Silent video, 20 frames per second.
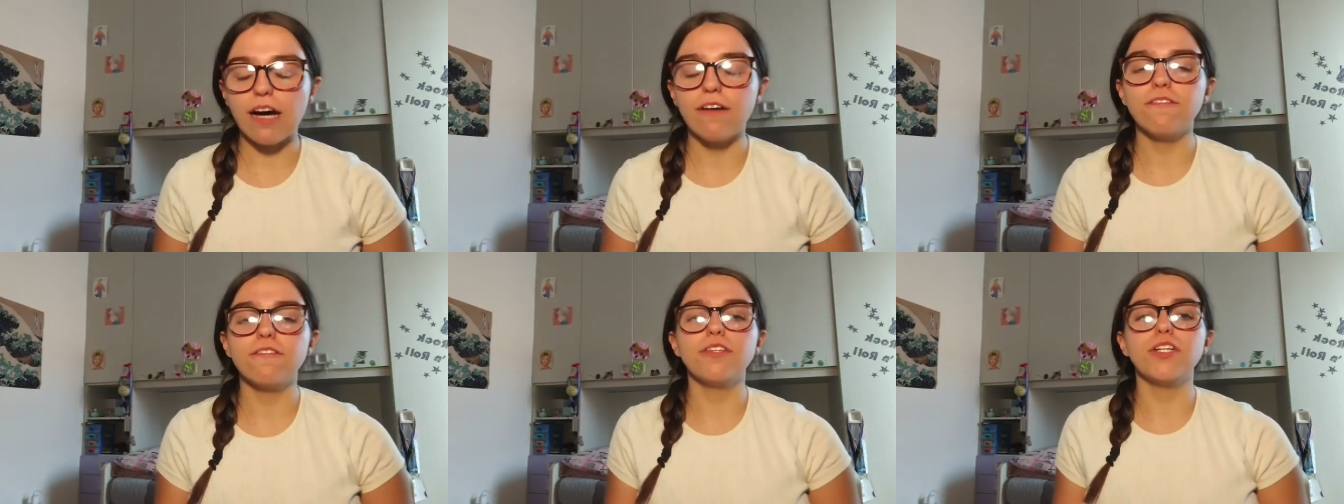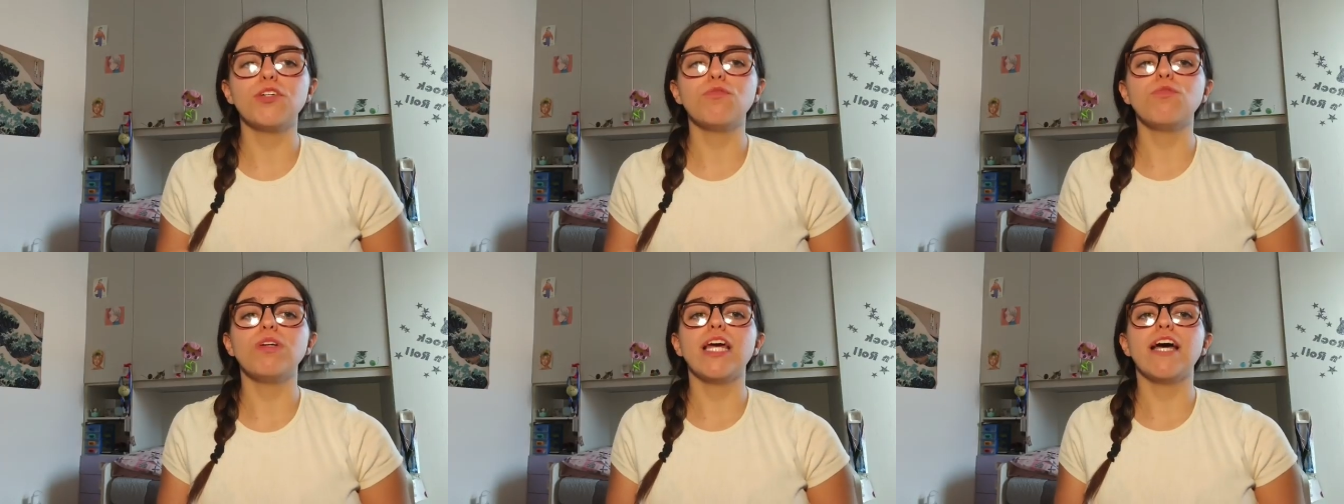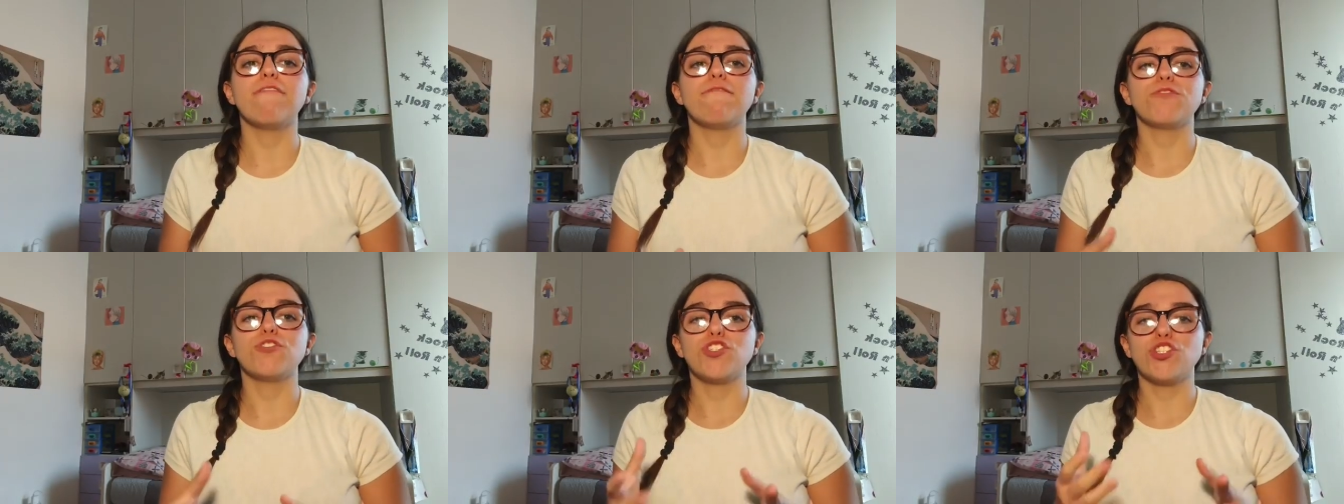after
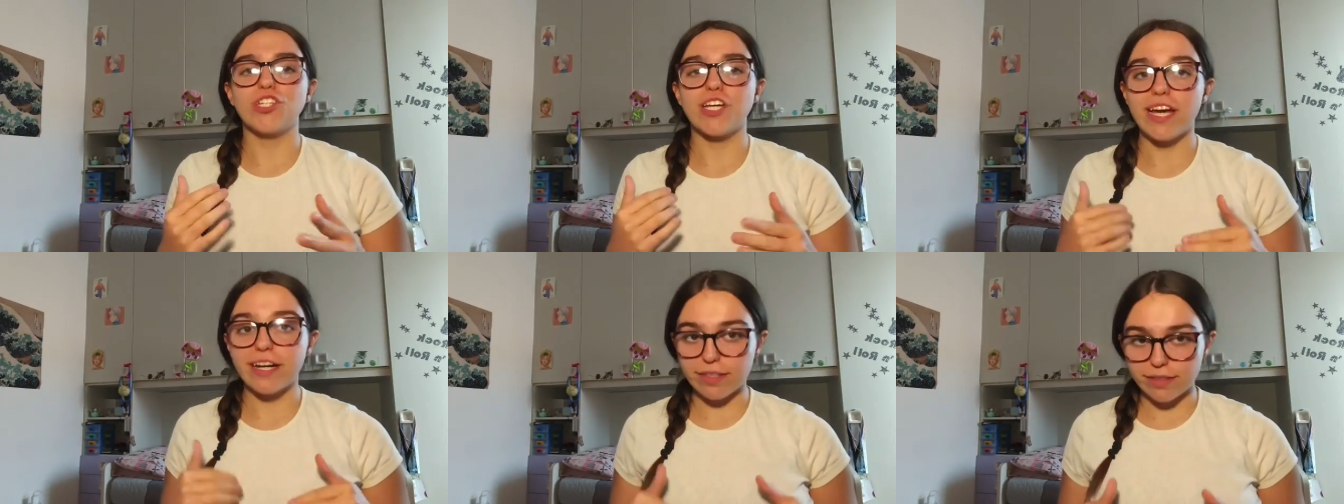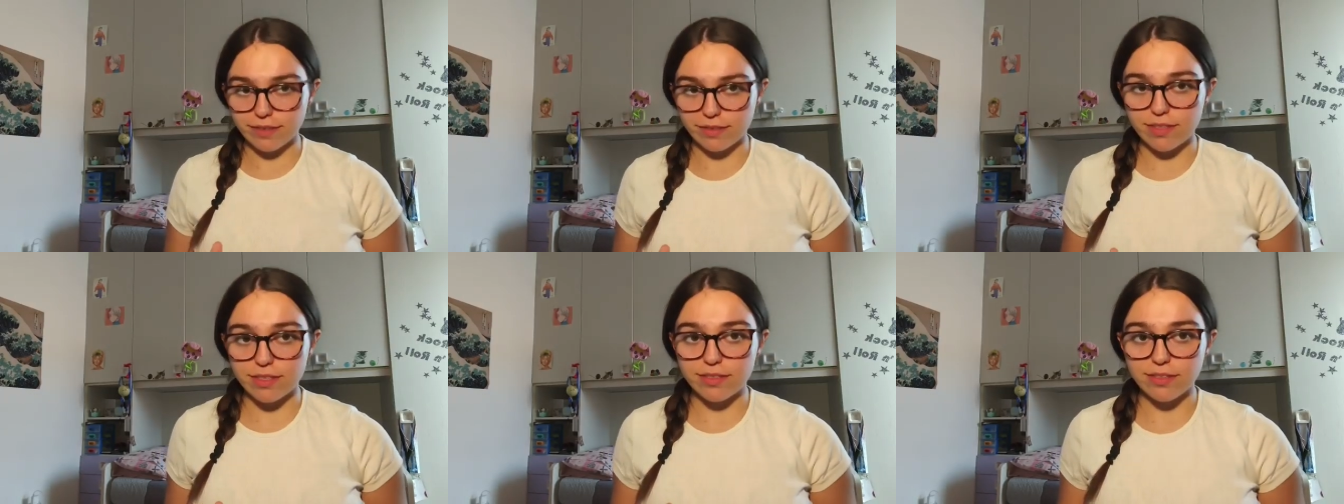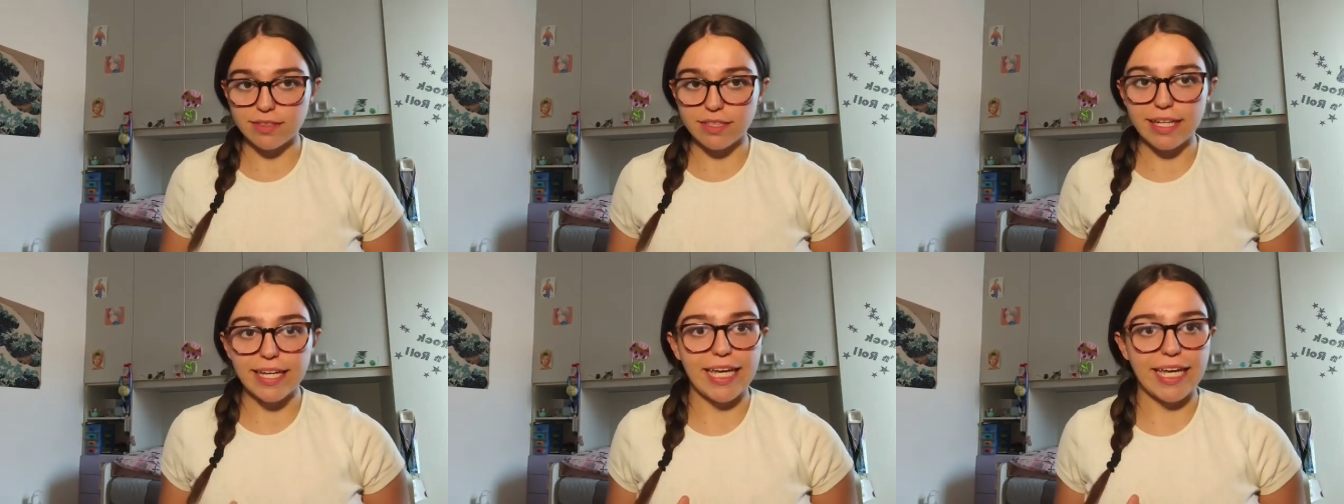we have
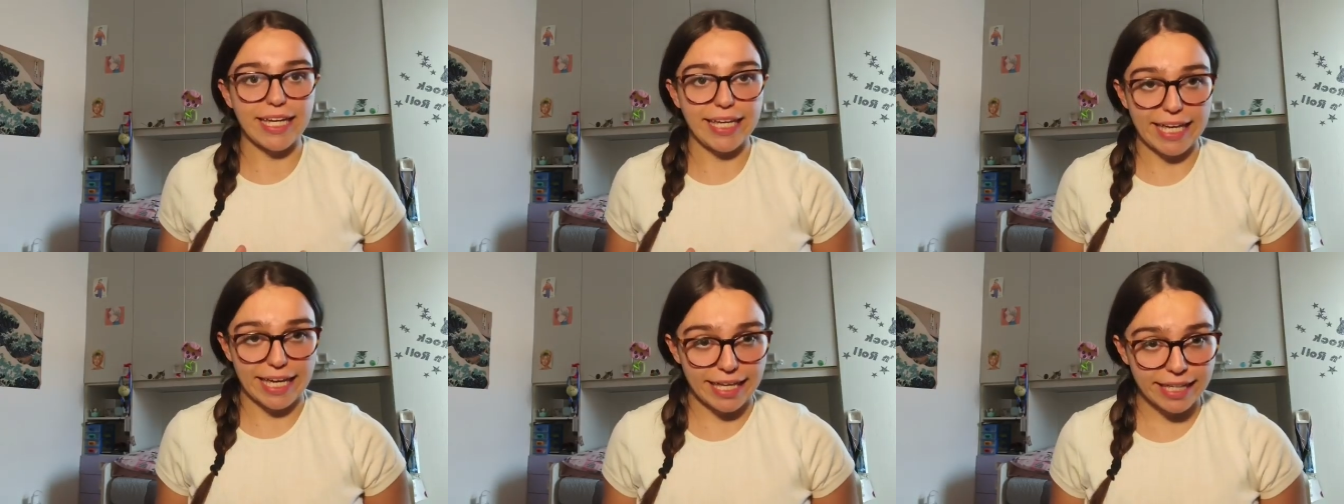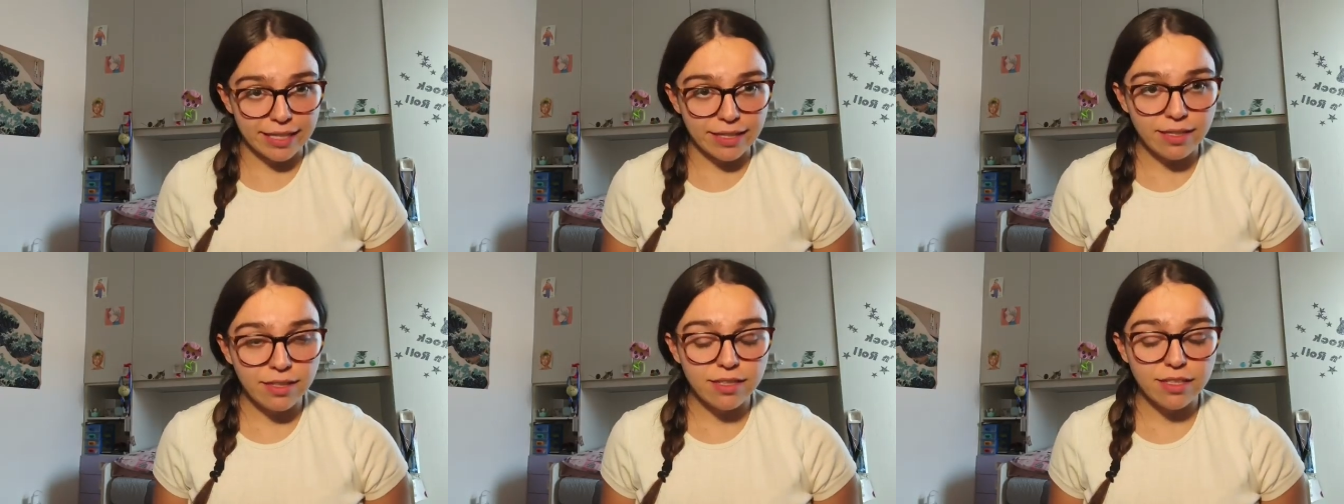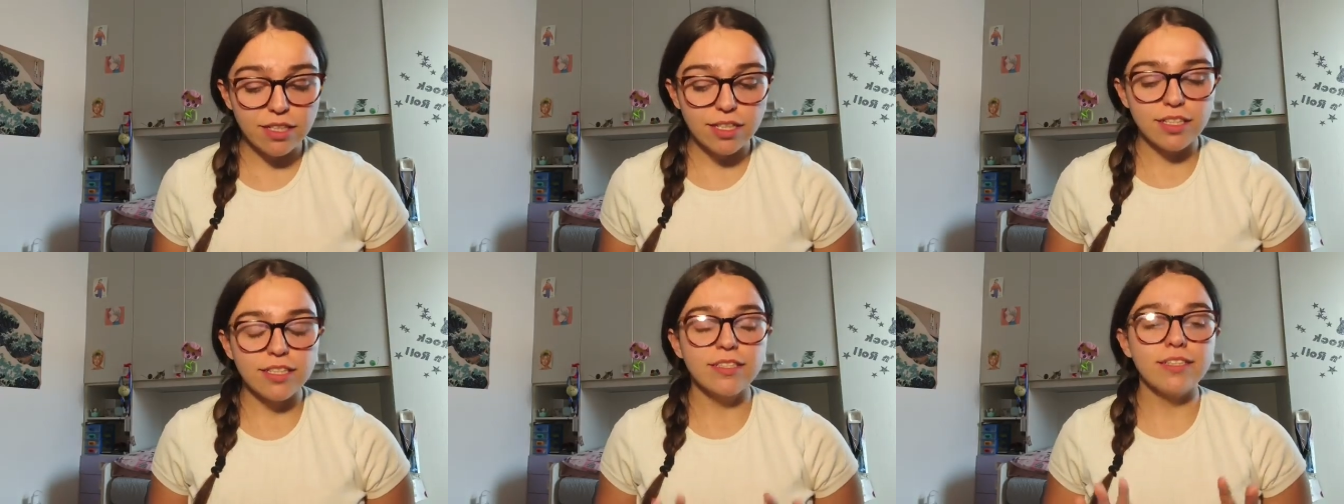checked
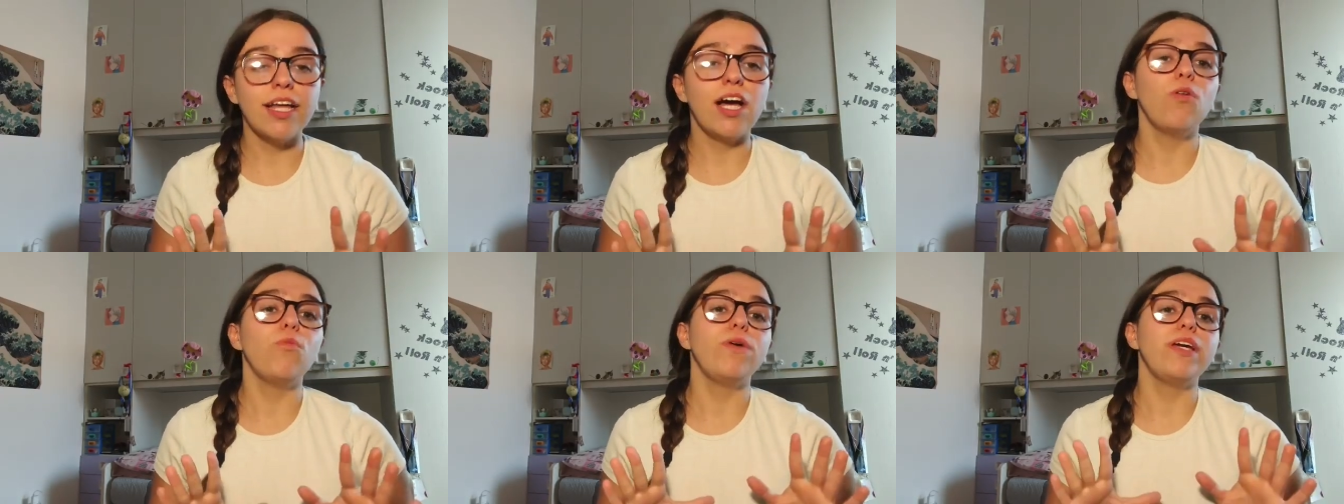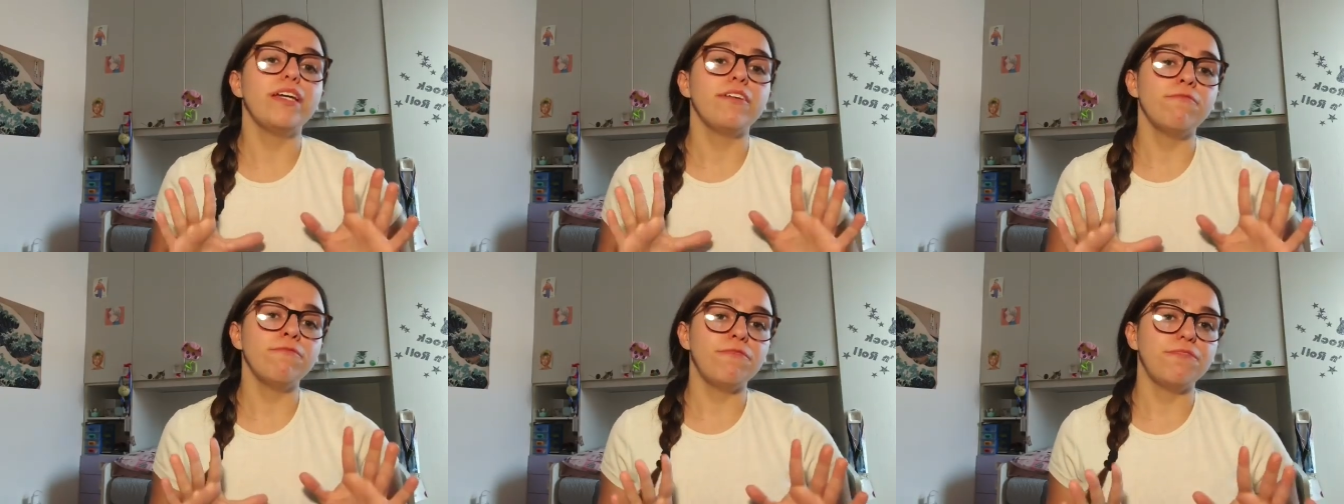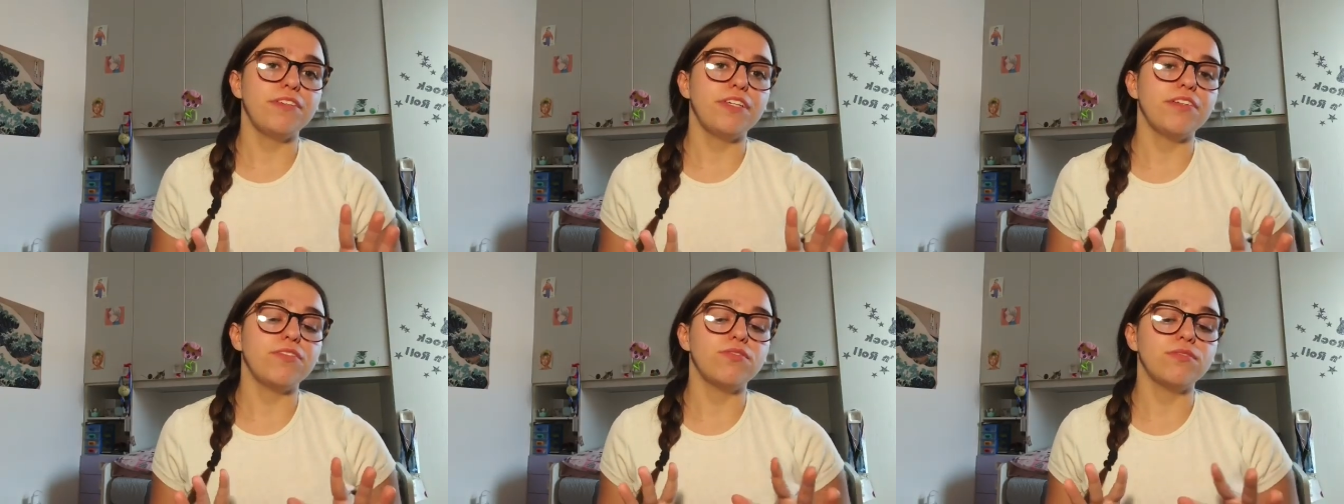again, now we
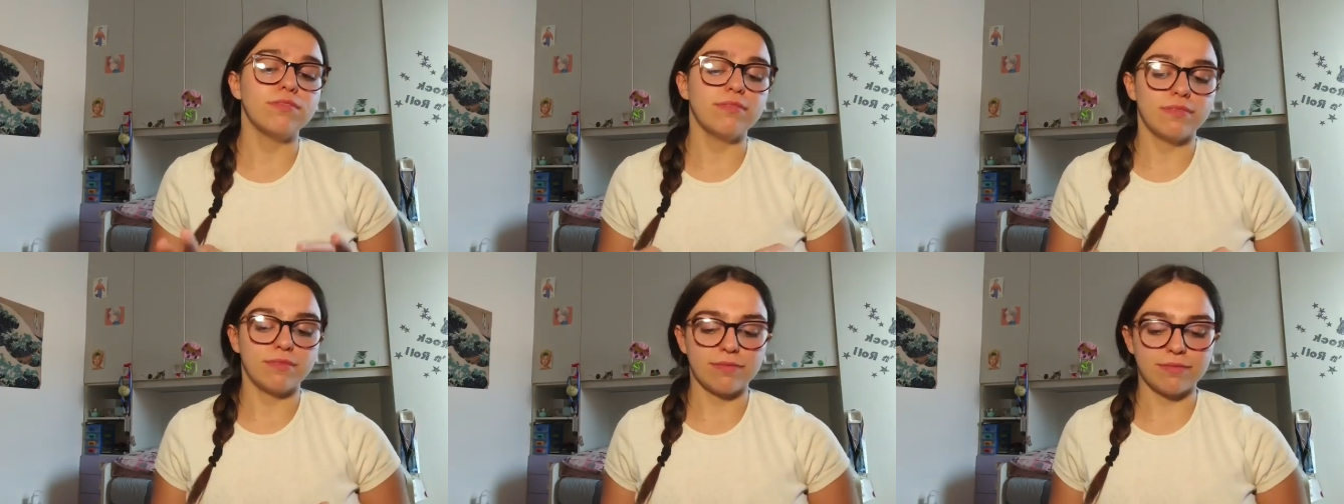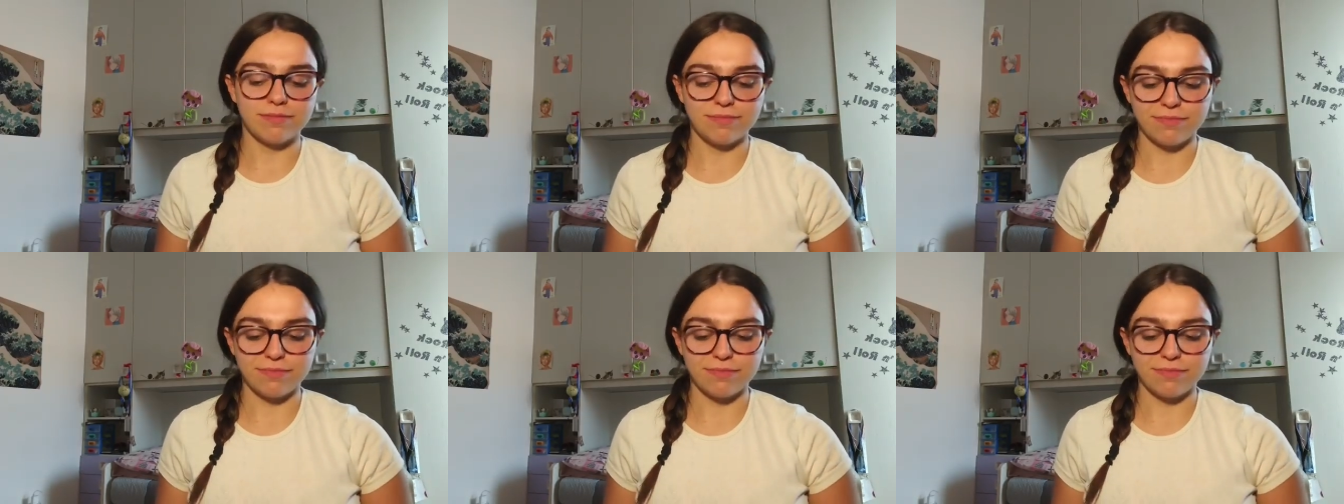can fill